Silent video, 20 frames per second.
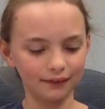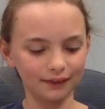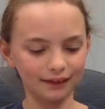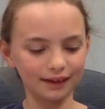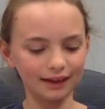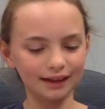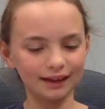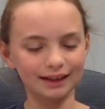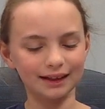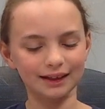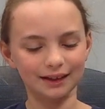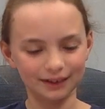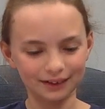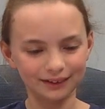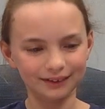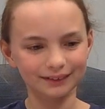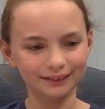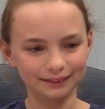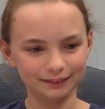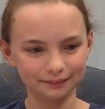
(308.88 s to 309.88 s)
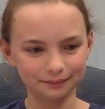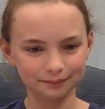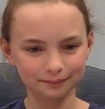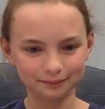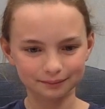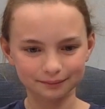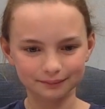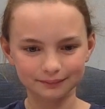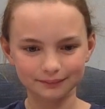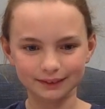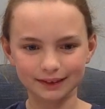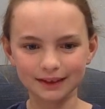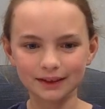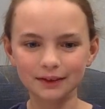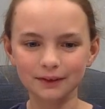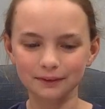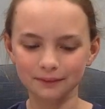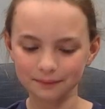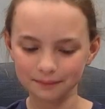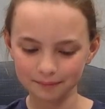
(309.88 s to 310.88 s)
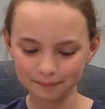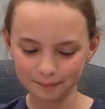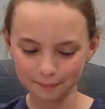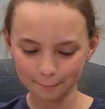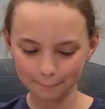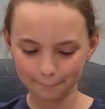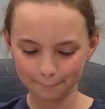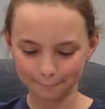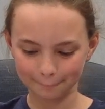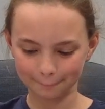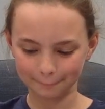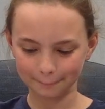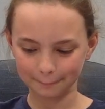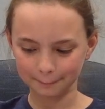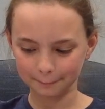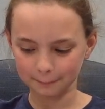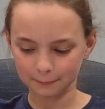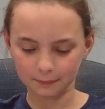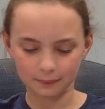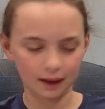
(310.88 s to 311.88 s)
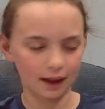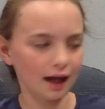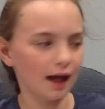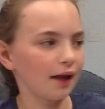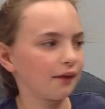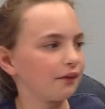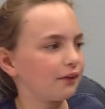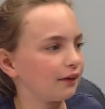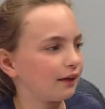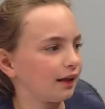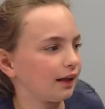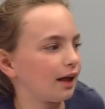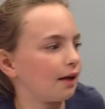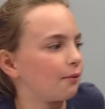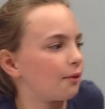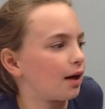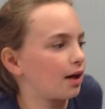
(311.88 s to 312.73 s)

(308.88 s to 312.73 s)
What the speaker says: Thank you. Too. I feel like I want